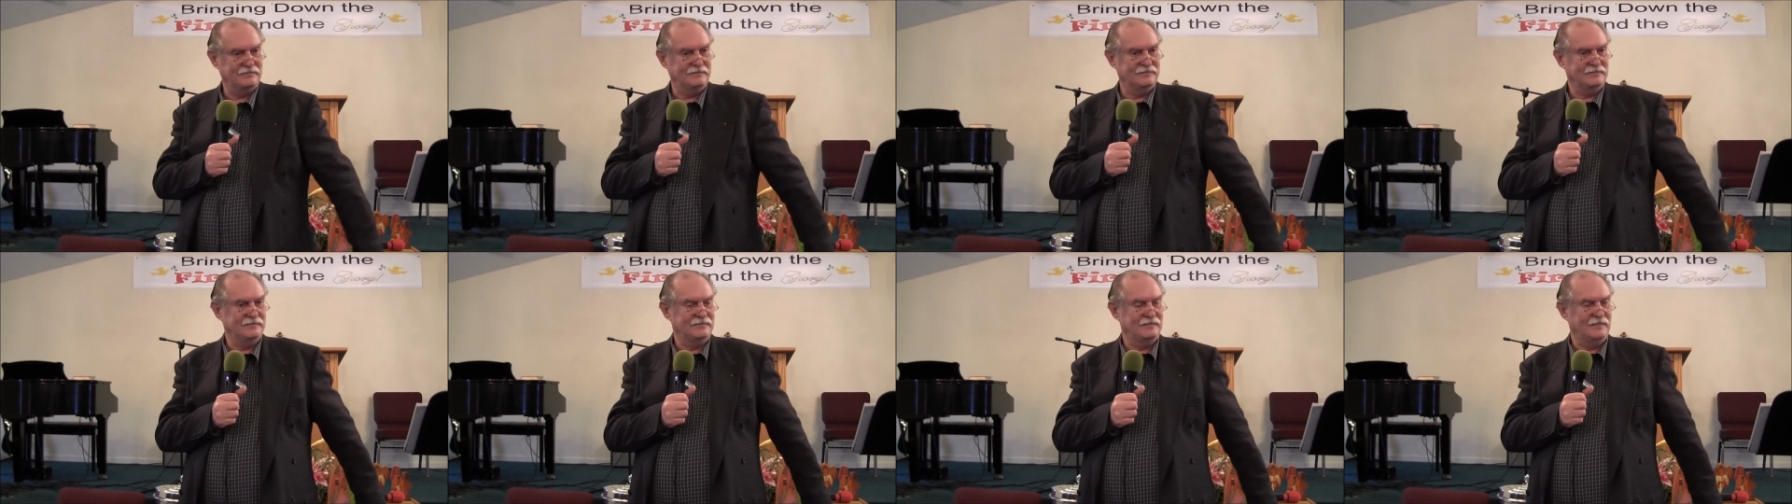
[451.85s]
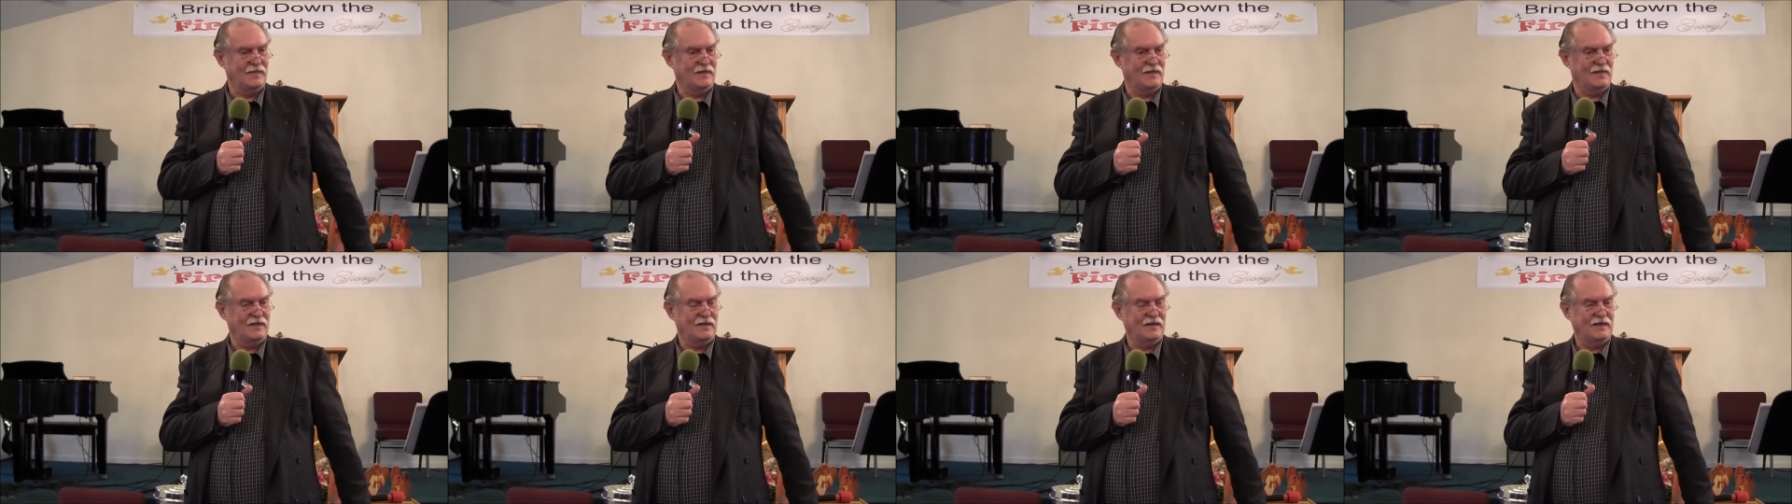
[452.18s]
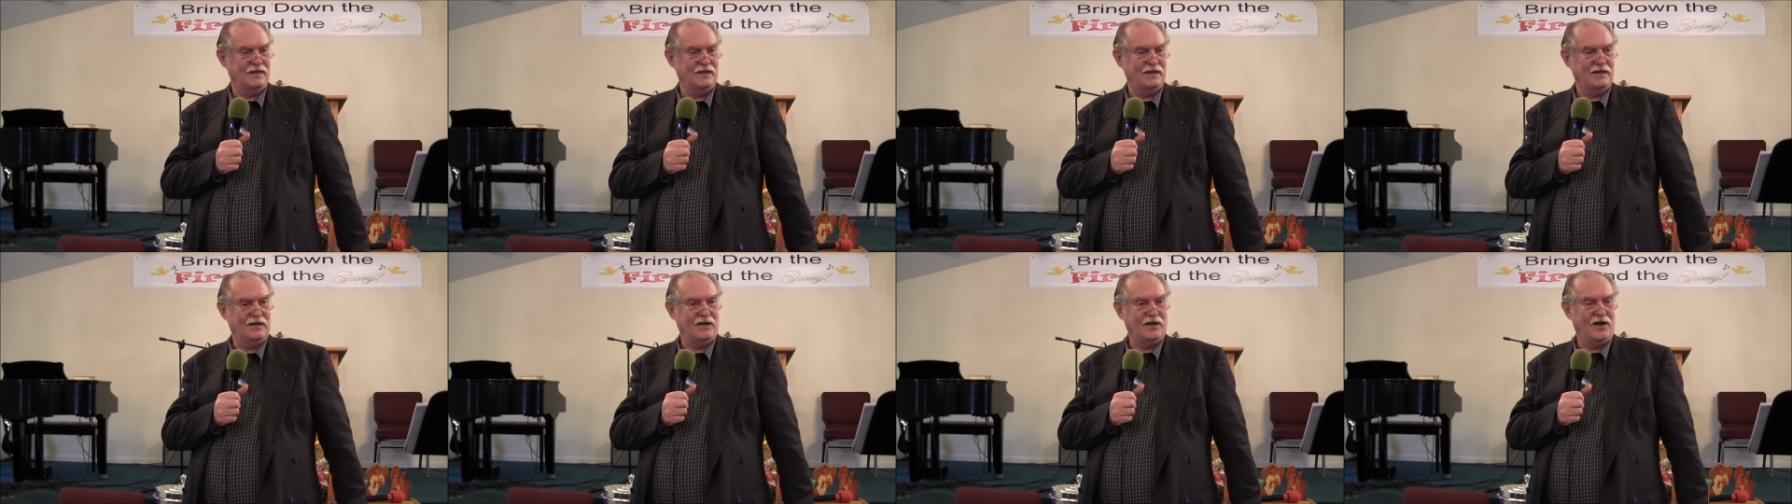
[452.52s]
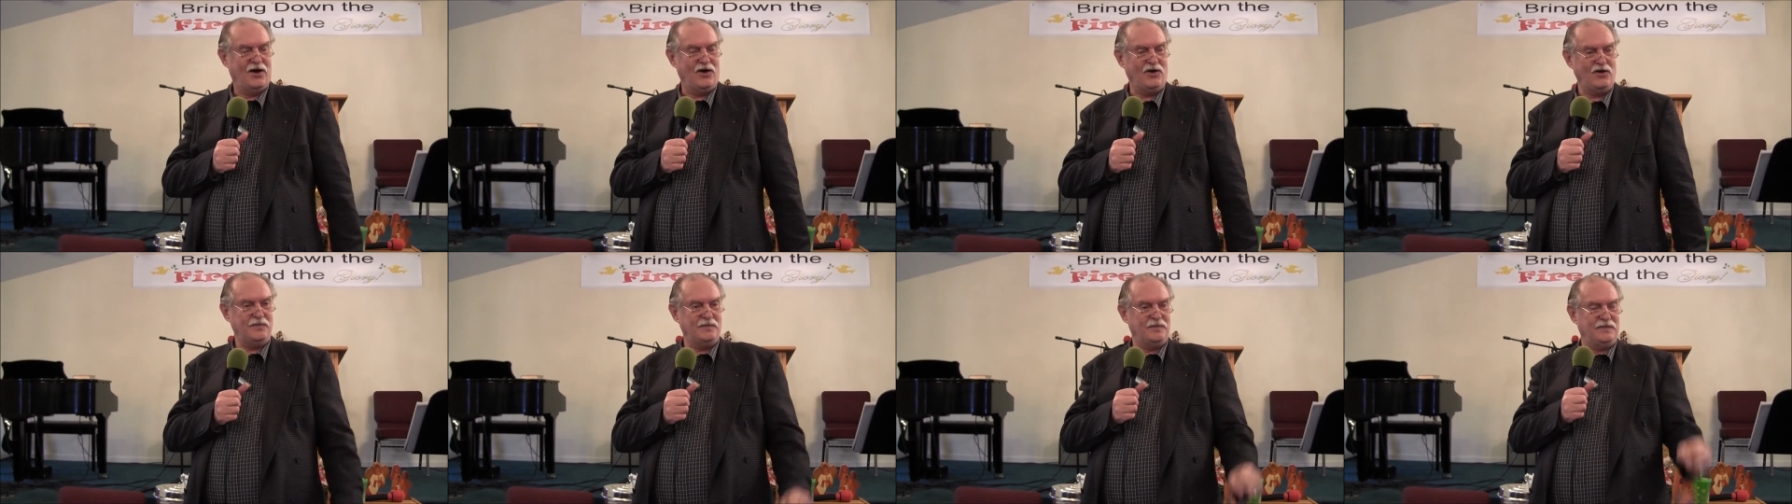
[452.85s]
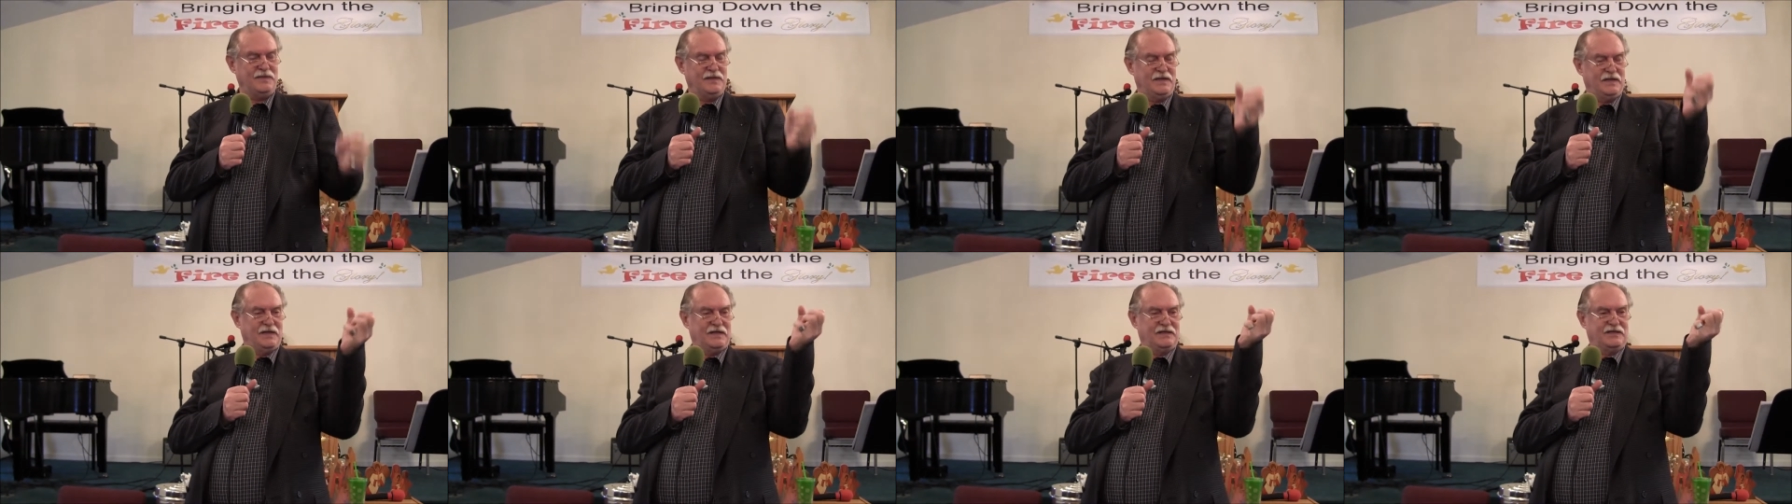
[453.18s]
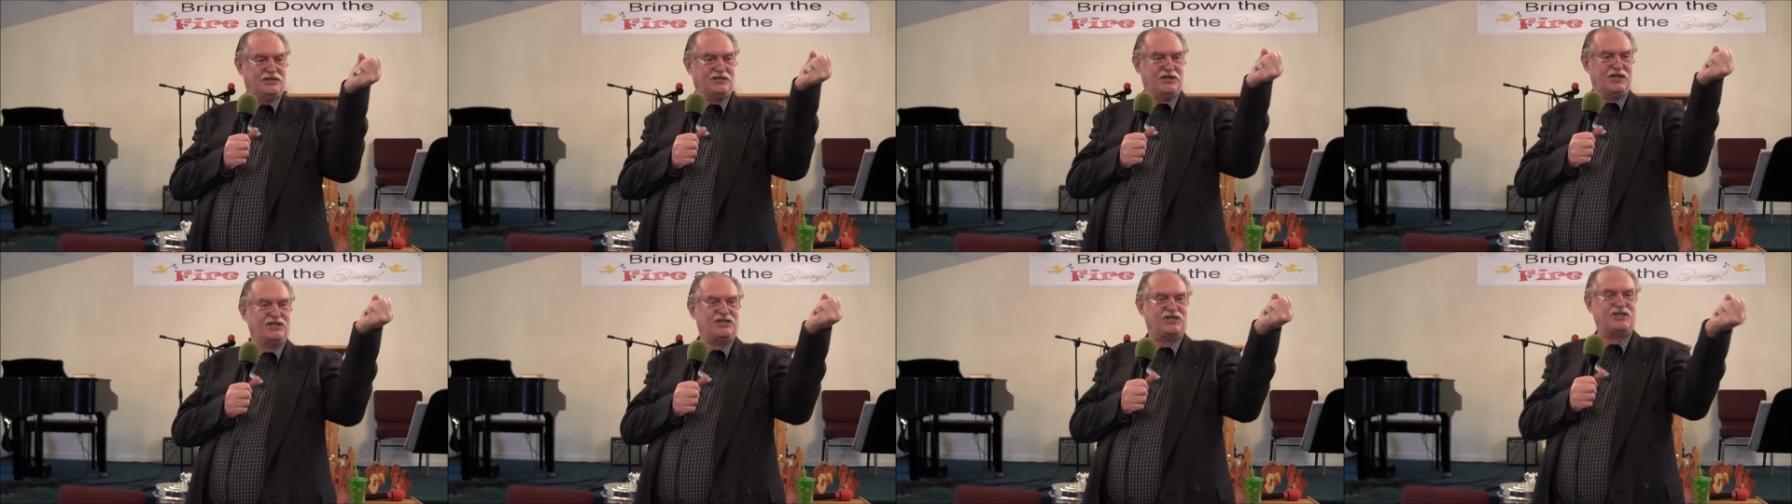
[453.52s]
Amen. Hope
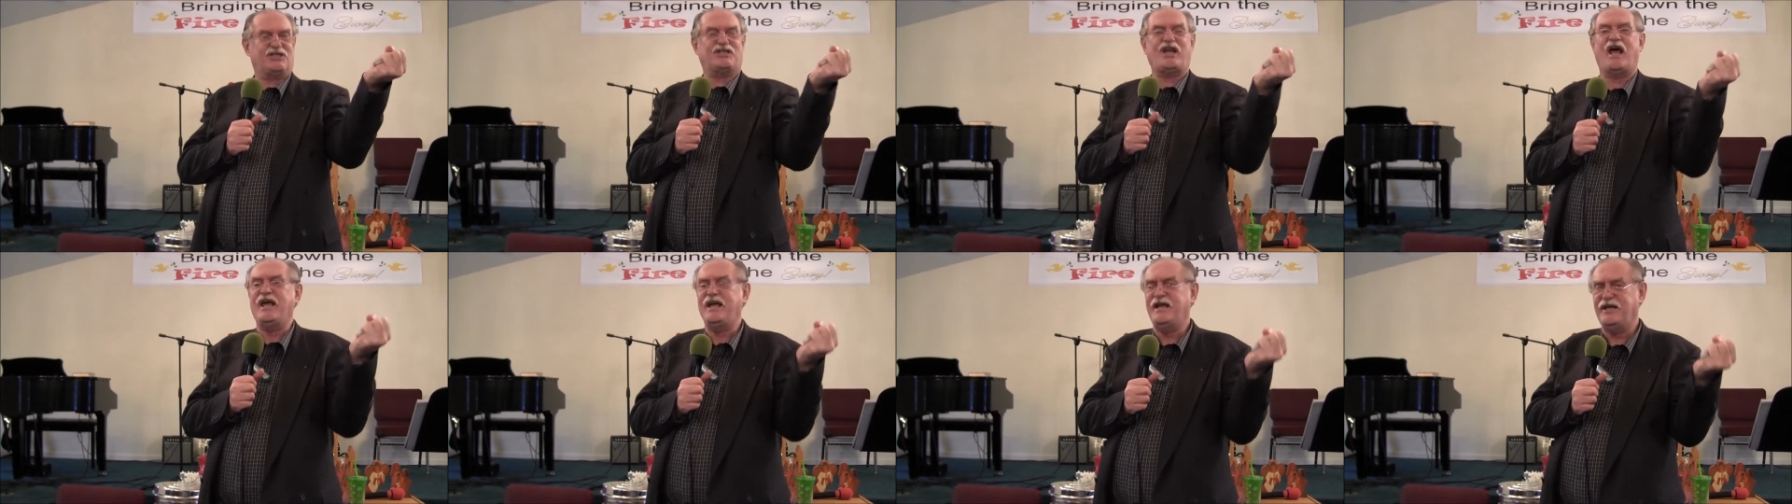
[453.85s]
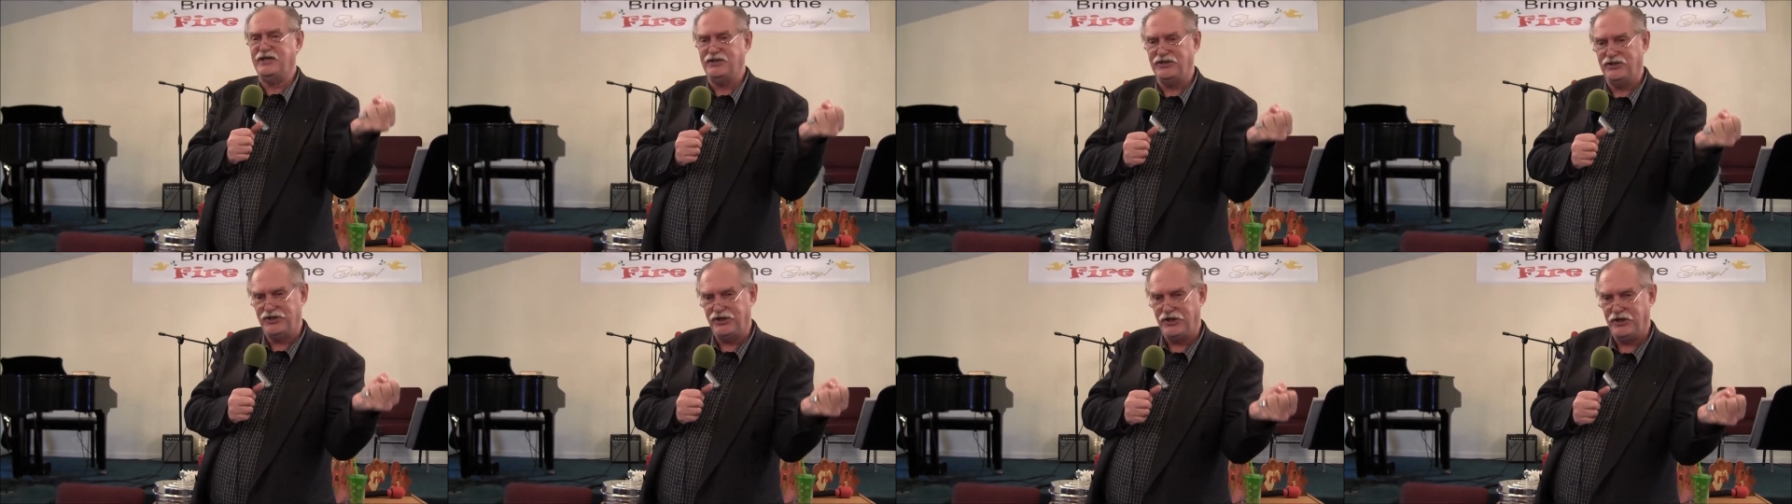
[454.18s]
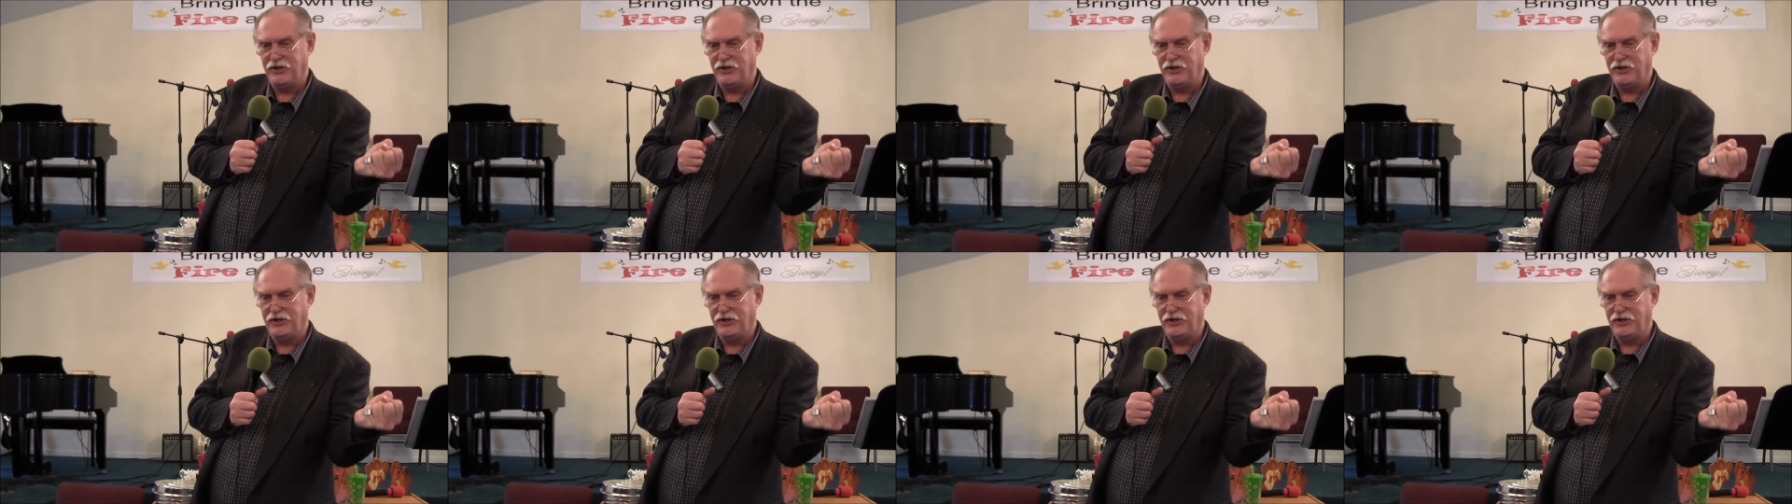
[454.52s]
sustains